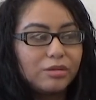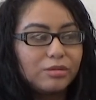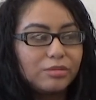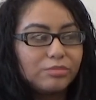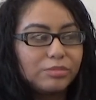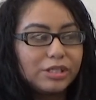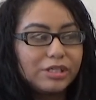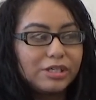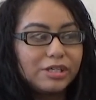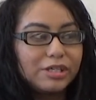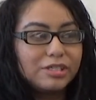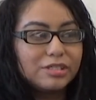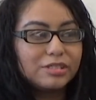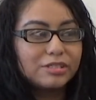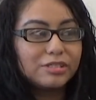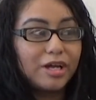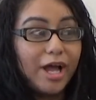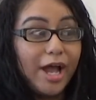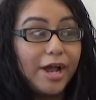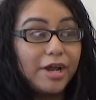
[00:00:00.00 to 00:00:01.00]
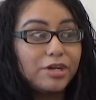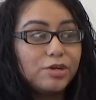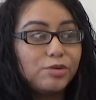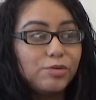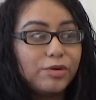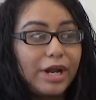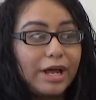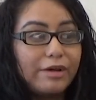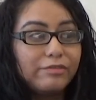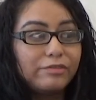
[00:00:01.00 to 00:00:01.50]
Because I know
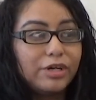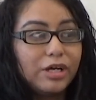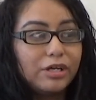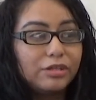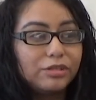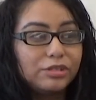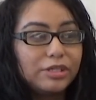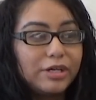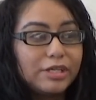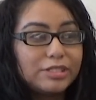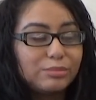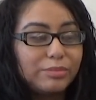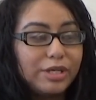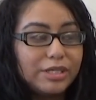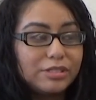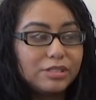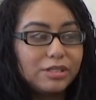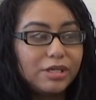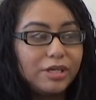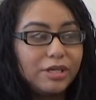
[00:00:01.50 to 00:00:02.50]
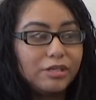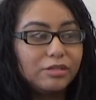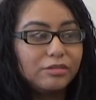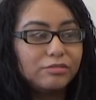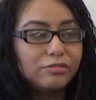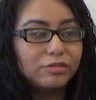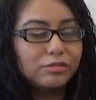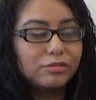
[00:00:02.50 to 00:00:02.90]
what I've gone through as a Mexican